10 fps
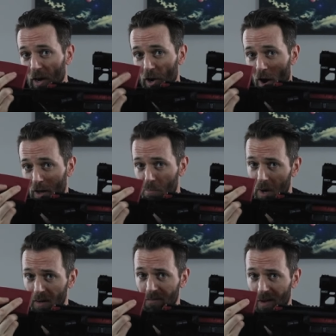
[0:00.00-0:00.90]
an on
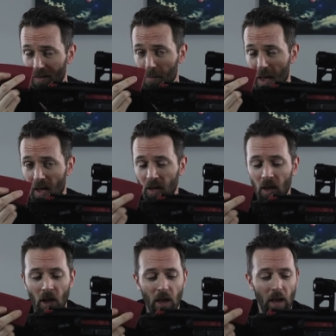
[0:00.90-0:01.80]
button on the mag.
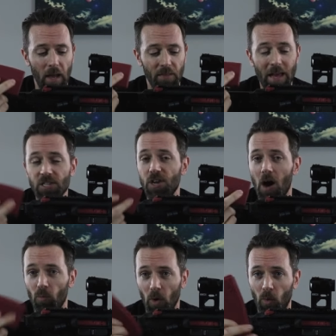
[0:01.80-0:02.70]
Uh, that is
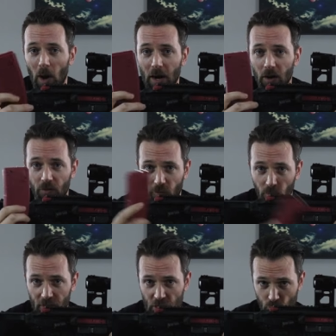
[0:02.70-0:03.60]
not required
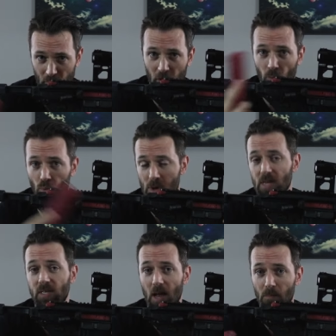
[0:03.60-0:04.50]
for the trigger
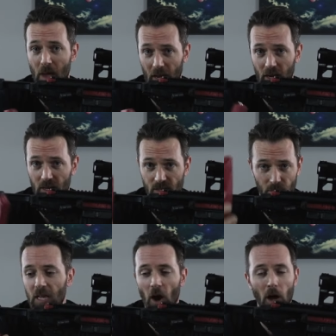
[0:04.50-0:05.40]
reset
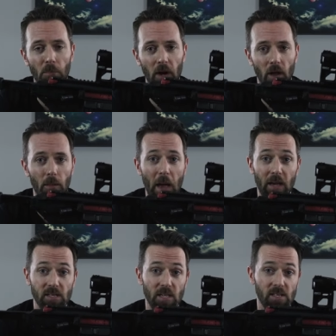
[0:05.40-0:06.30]
mechanism. The on button on the
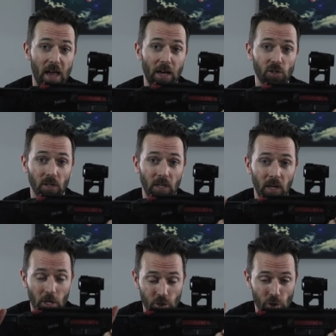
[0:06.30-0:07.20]
magazine is
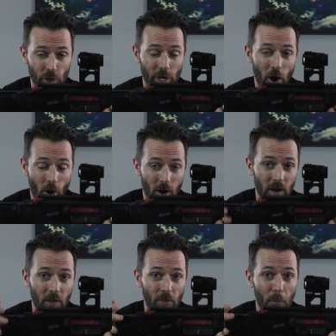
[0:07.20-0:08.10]
actually turn
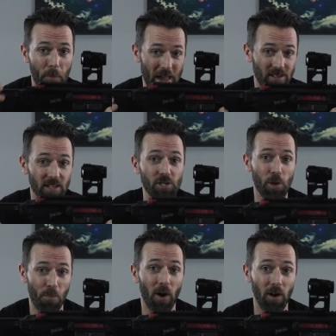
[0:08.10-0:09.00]
on the
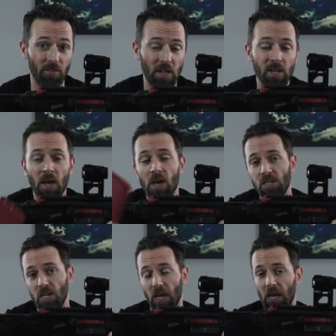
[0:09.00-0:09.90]
Mantis part of it
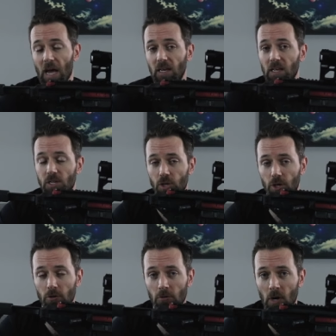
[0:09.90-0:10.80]
to connect it
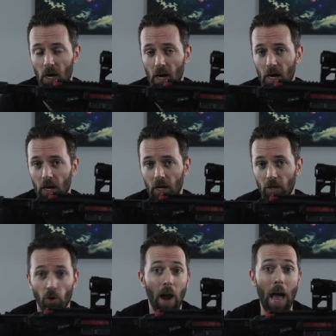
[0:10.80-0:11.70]
to uh,
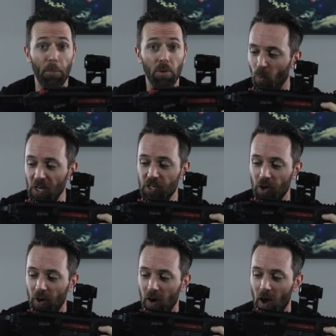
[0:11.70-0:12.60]
your app. When you
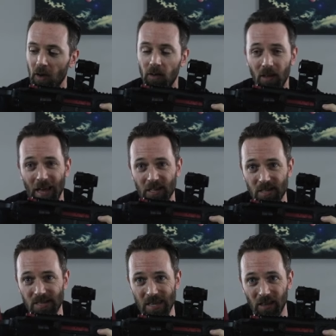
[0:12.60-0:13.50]
turn it on, you'll
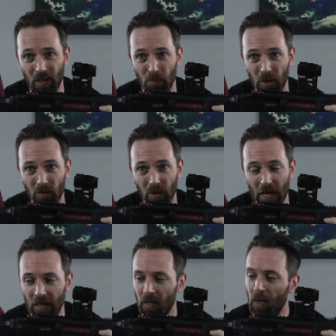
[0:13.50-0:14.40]
actually see a little blue
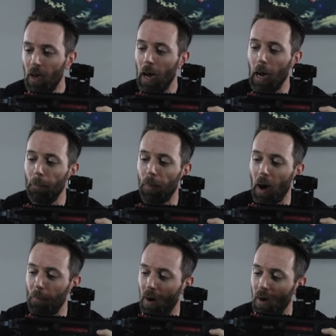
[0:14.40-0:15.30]
light uh,
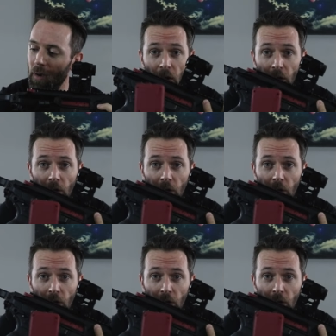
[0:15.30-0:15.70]
pop on.